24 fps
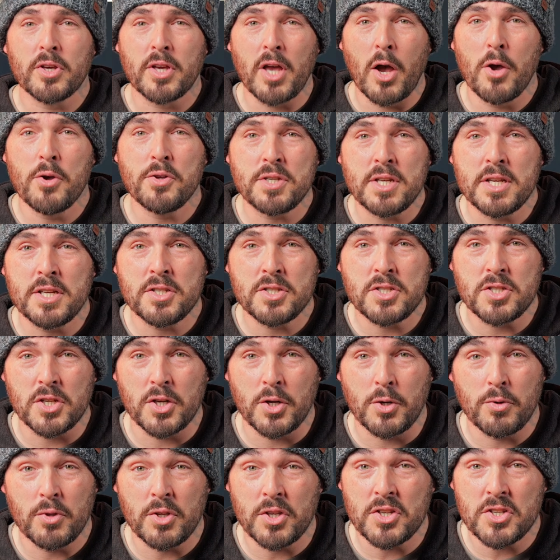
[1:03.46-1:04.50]
that goes
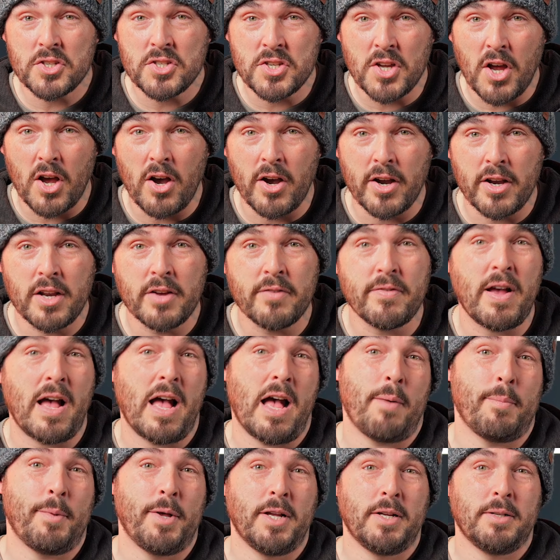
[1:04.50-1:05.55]
into the design of a
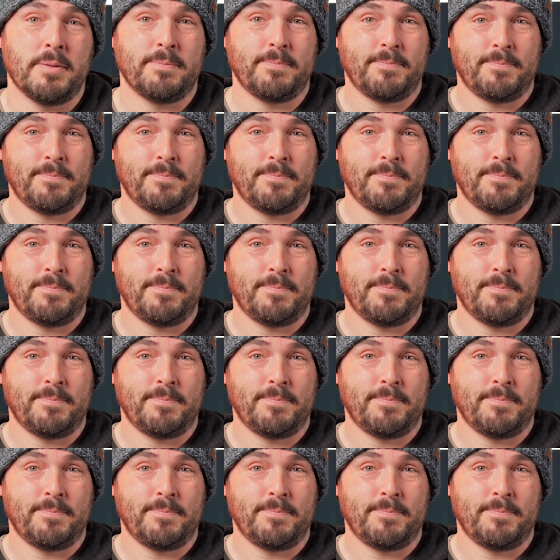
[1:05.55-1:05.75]
hammer. So